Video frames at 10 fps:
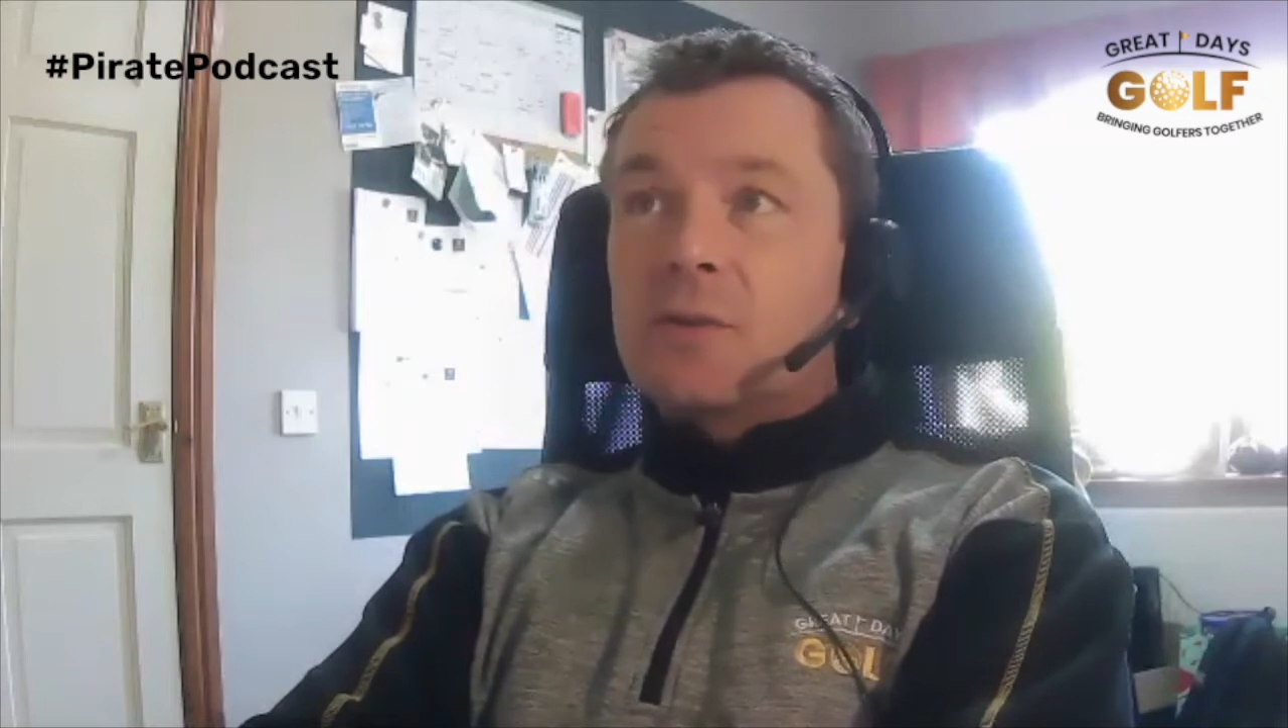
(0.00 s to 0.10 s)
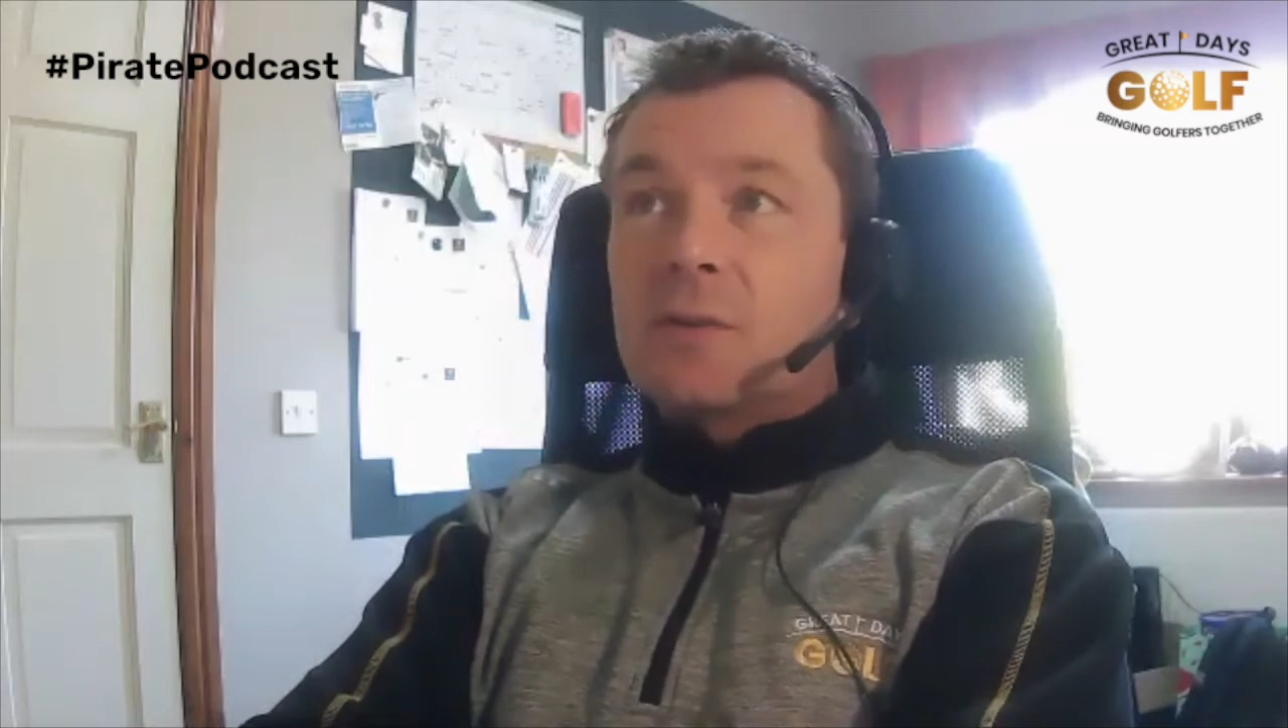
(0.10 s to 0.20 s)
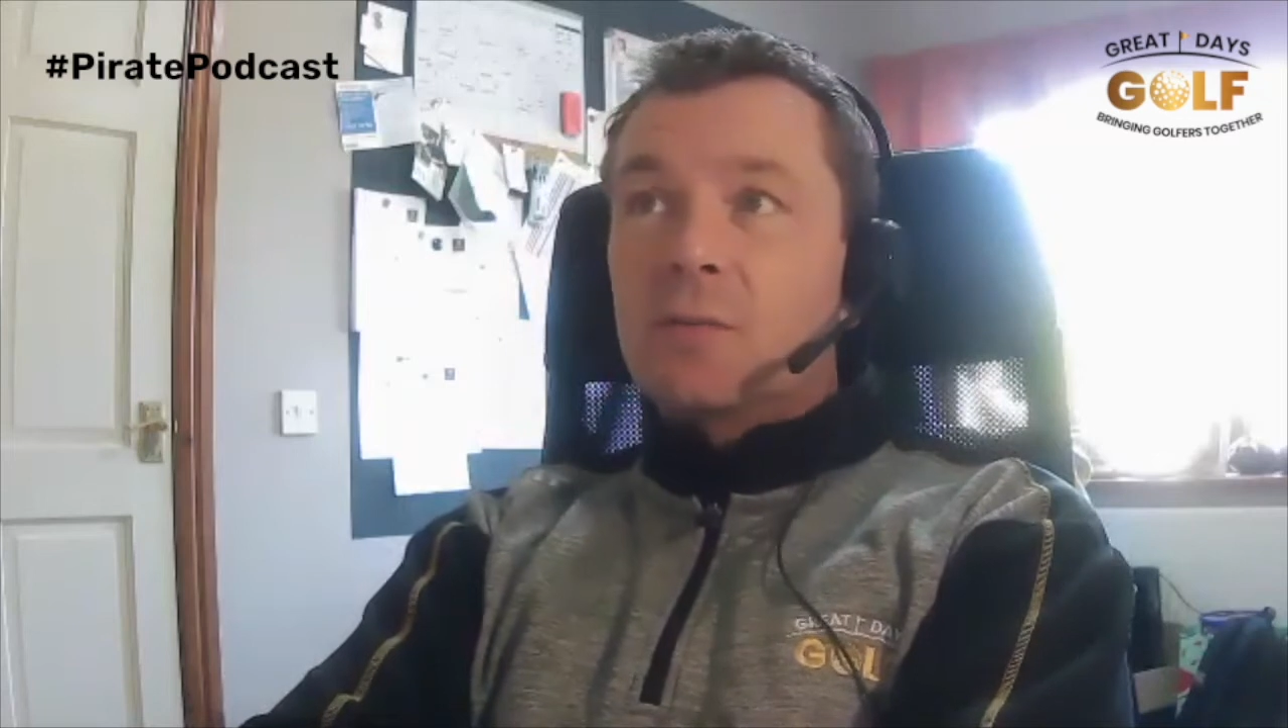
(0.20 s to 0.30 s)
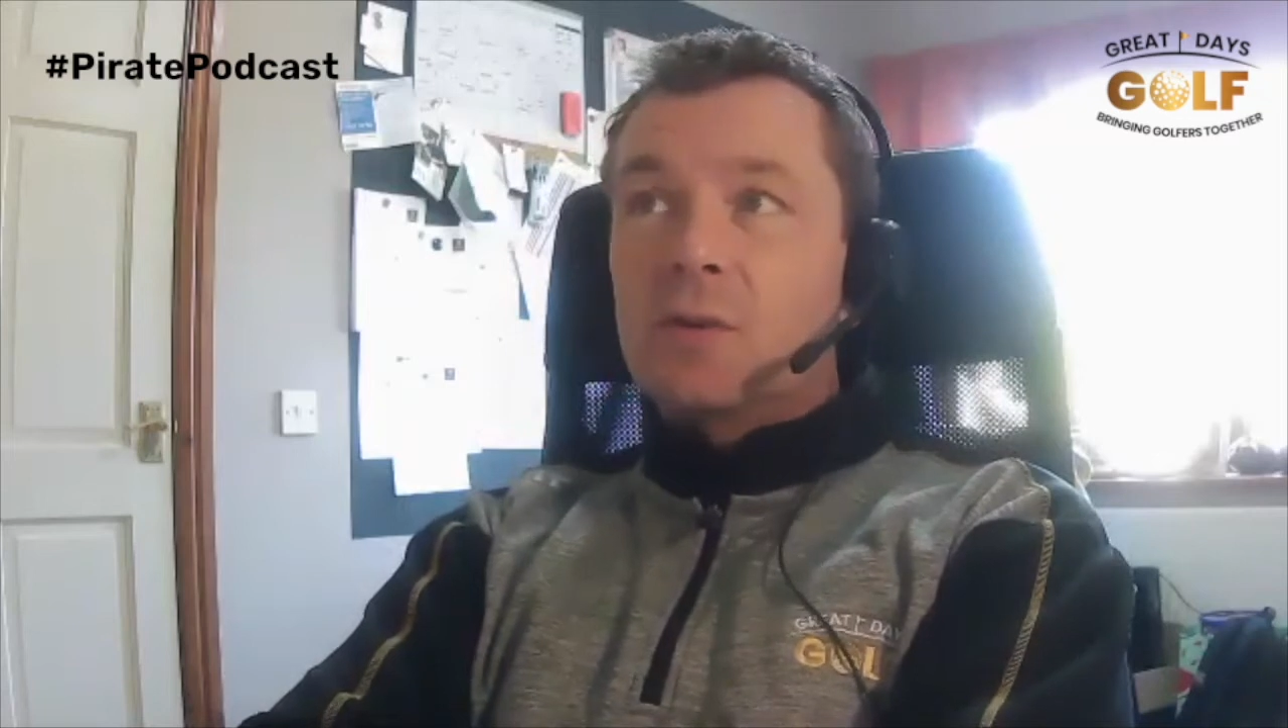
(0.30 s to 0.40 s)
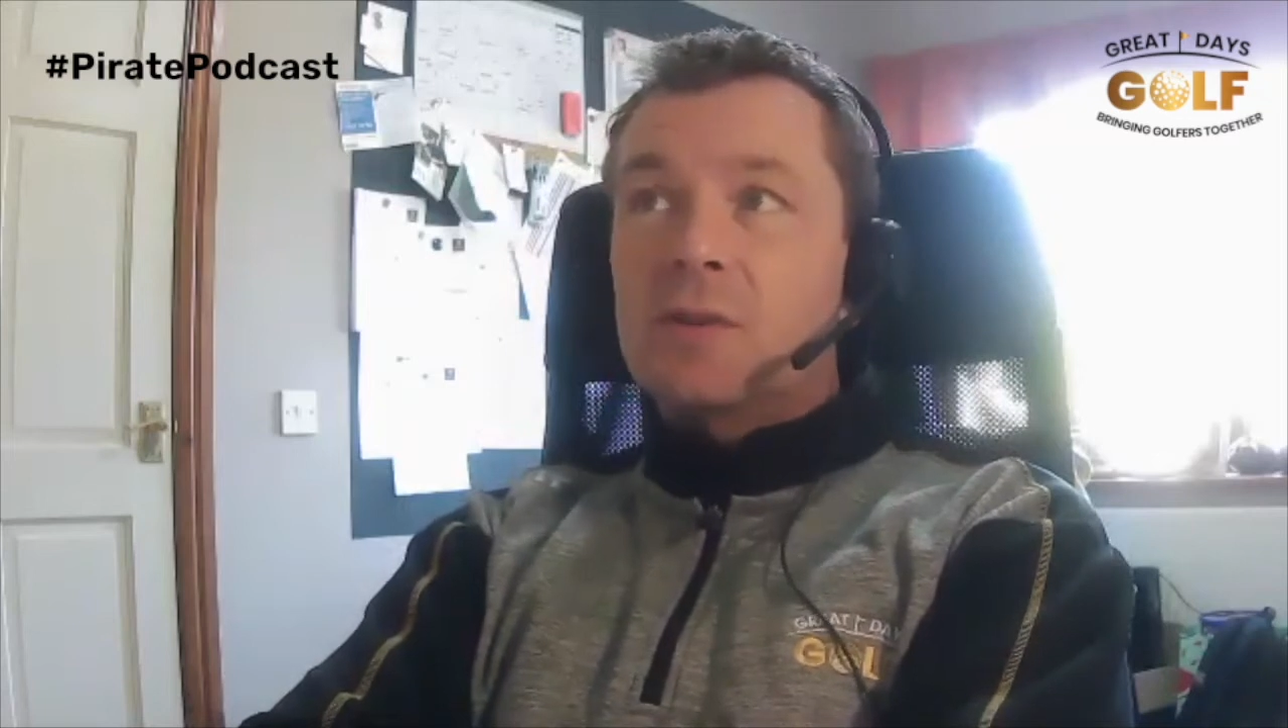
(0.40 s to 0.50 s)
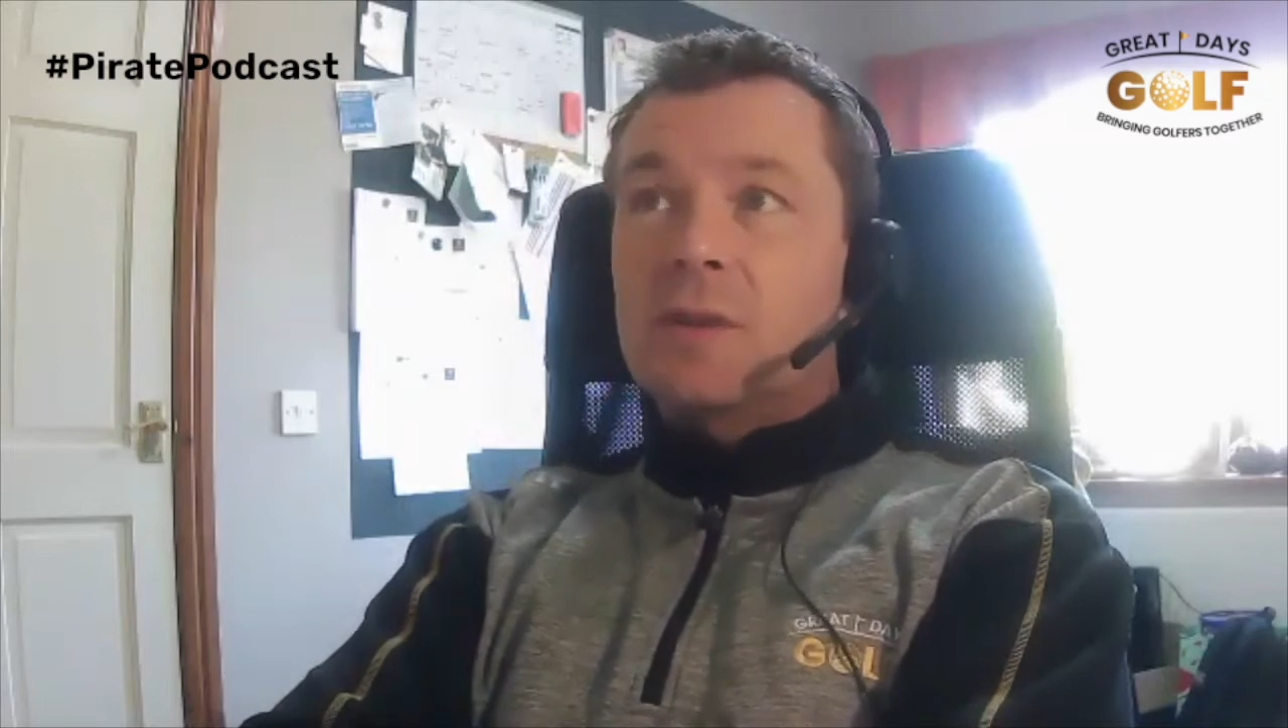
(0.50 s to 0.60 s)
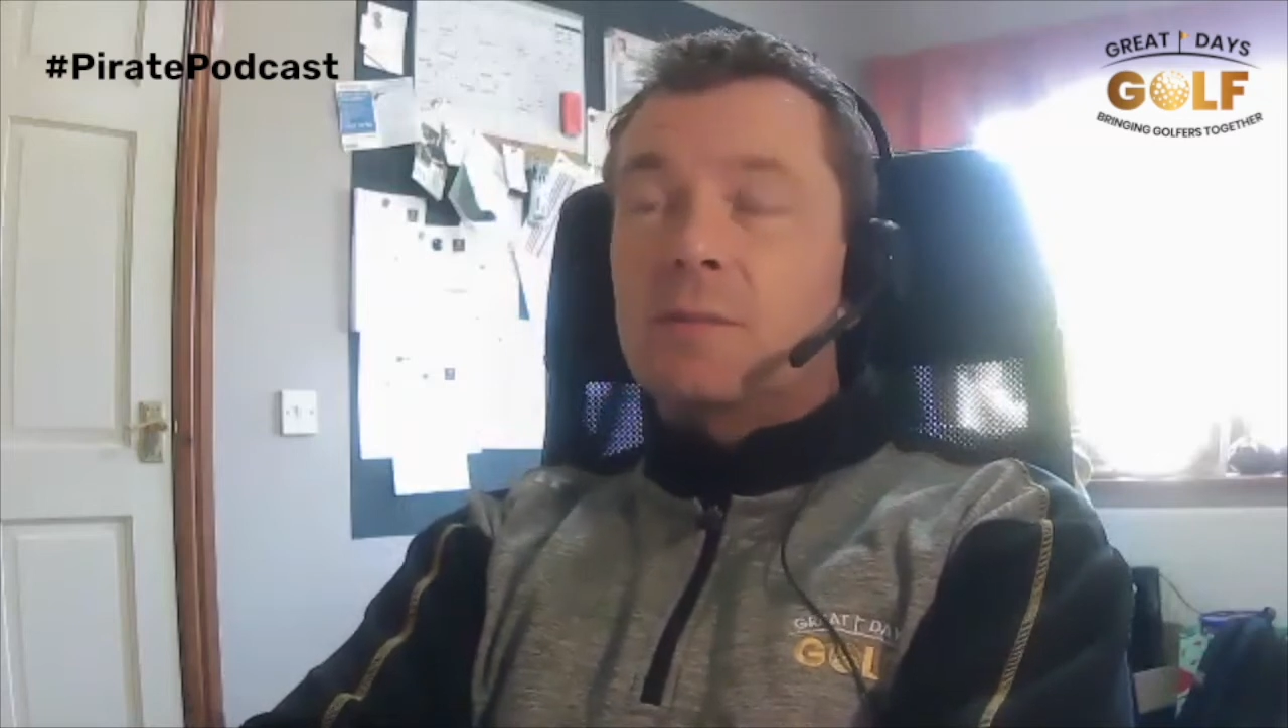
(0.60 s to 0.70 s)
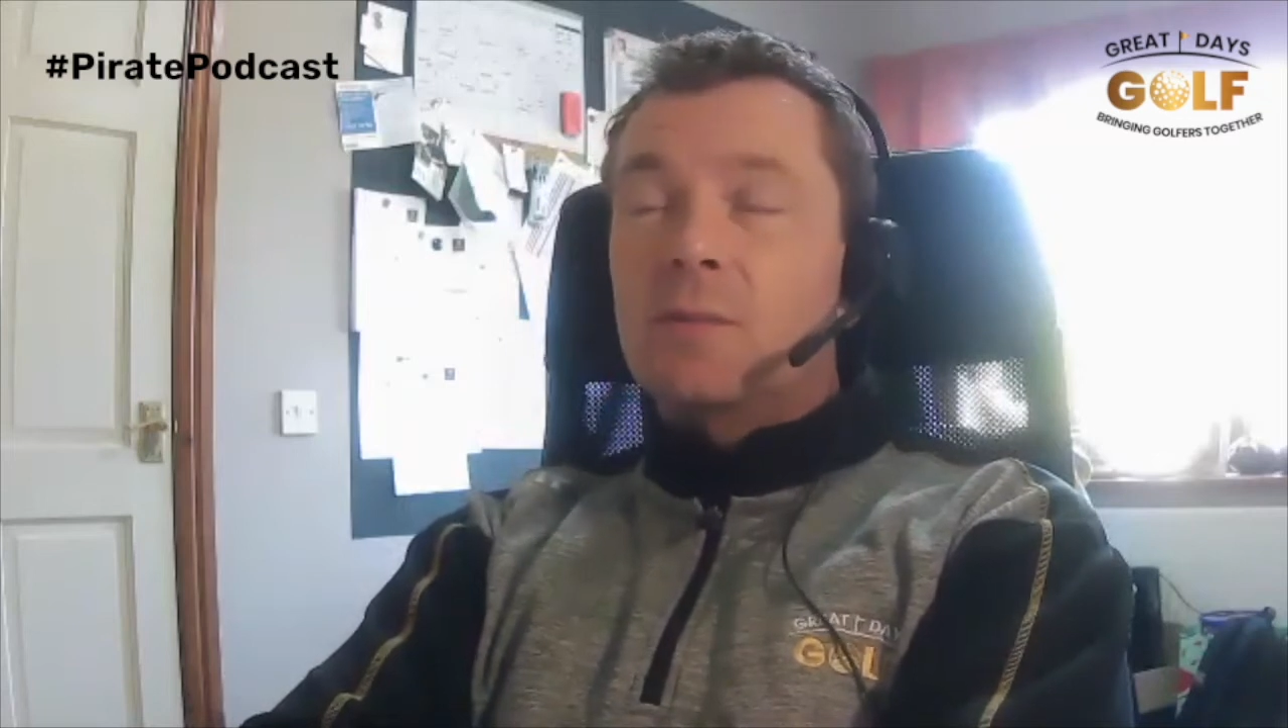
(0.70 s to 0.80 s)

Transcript: so most the,